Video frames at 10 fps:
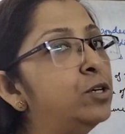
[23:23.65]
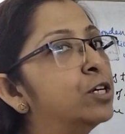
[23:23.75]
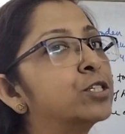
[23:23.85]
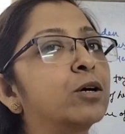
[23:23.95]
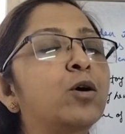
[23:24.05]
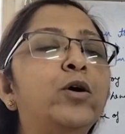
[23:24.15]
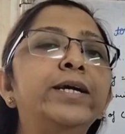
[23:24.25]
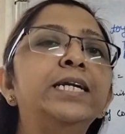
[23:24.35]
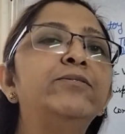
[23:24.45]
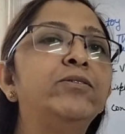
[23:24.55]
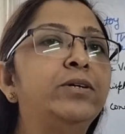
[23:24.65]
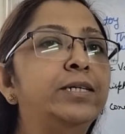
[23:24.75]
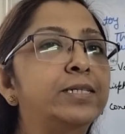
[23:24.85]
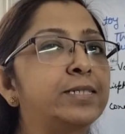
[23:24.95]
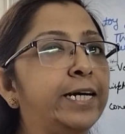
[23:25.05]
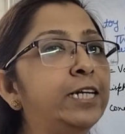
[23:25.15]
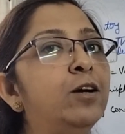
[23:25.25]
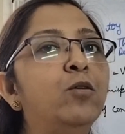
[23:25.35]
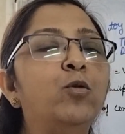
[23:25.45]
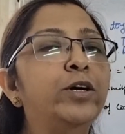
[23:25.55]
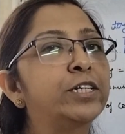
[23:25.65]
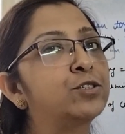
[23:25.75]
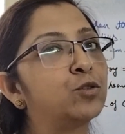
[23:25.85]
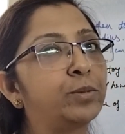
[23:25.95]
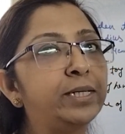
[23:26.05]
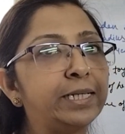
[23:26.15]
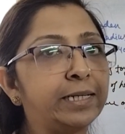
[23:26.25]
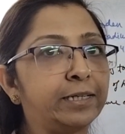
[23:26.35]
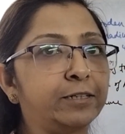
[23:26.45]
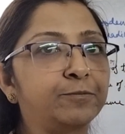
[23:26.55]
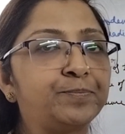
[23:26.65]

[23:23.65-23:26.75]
So accordingly, we will decide what is to be taken.